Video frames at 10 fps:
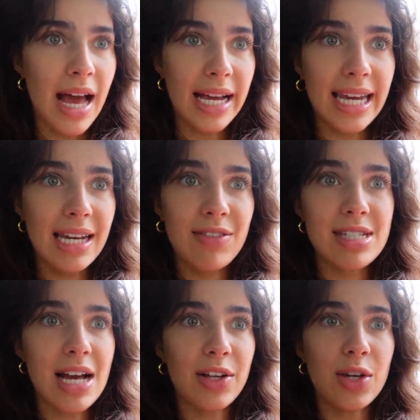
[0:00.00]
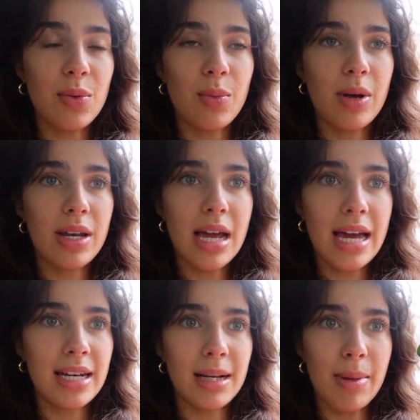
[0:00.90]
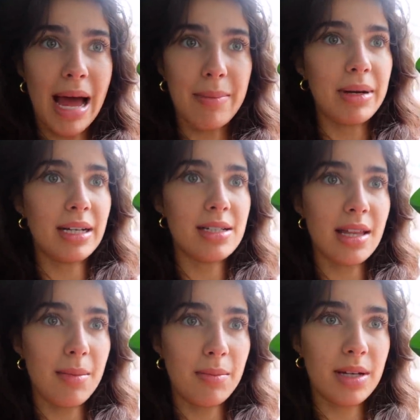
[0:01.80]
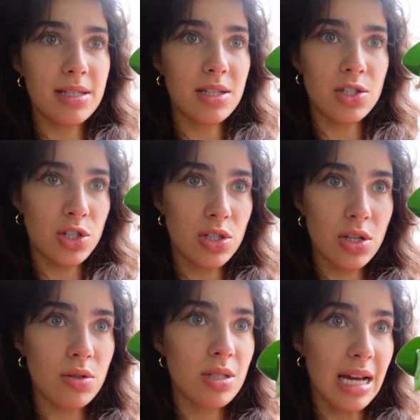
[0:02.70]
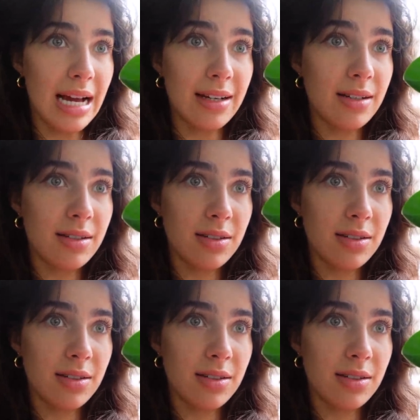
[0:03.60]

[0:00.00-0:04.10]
I can't even tell you what ended up happening to them because it's just so sad.